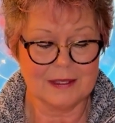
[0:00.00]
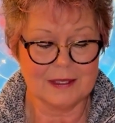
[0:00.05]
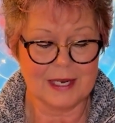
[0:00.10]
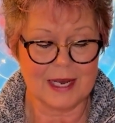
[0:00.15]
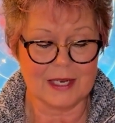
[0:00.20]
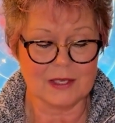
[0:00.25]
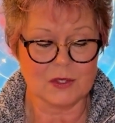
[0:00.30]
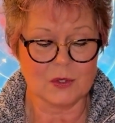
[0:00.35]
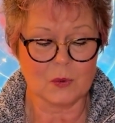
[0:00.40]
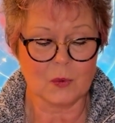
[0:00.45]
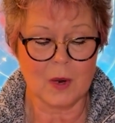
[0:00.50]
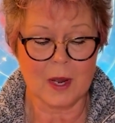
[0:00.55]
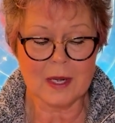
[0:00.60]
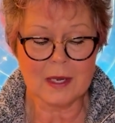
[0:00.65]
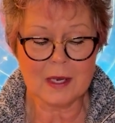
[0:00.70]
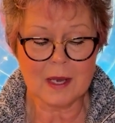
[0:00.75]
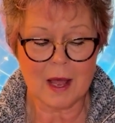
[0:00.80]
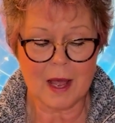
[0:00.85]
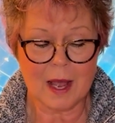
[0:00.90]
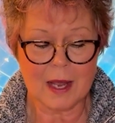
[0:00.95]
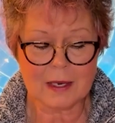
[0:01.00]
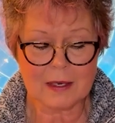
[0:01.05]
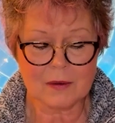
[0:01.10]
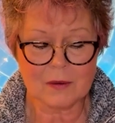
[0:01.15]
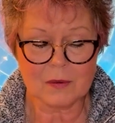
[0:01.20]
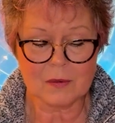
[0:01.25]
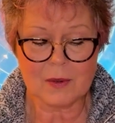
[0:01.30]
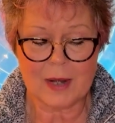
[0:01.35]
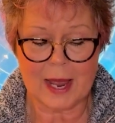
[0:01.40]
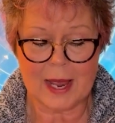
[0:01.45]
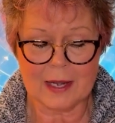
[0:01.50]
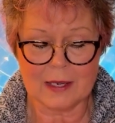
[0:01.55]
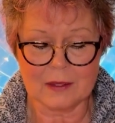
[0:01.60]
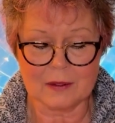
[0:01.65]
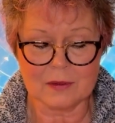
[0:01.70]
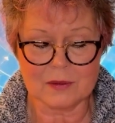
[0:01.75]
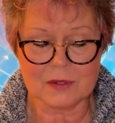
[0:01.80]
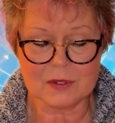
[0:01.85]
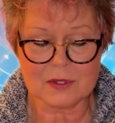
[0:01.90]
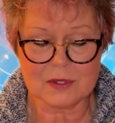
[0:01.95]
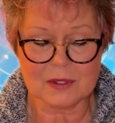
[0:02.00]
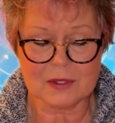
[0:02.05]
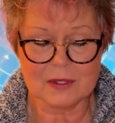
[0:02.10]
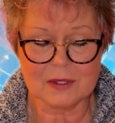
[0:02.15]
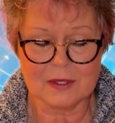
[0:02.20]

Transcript: As one lock rattles,